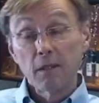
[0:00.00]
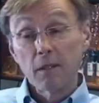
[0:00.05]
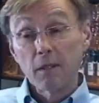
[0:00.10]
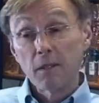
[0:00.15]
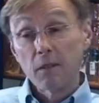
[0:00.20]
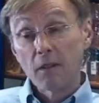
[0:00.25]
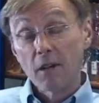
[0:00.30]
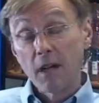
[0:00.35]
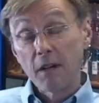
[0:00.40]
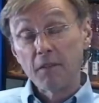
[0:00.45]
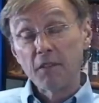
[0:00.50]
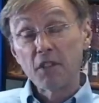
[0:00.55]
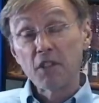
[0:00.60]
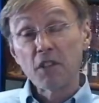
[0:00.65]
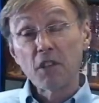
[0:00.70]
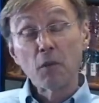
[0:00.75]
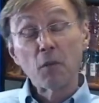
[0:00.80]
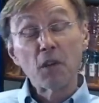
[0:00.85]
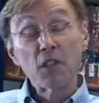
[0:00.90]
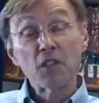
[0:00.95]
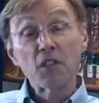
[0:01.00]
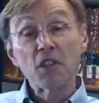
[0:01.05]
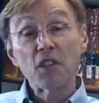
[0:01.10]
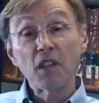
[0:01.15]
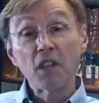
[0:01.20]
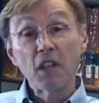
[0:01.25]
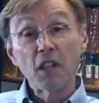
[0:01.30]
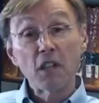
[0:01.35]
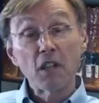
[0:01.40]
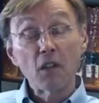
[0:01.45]
Obviously, he wasn't
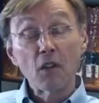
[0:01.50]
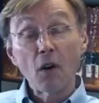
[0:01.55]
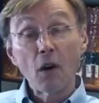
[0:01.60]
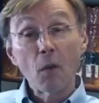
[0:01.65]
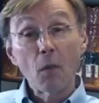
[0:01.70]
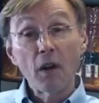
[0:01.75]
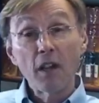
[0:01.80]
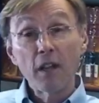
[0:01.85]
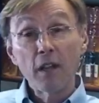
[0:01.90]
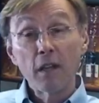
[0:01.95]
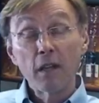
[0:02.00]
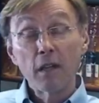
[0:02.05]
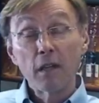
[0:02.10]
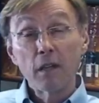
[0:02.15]
thinking of Norway.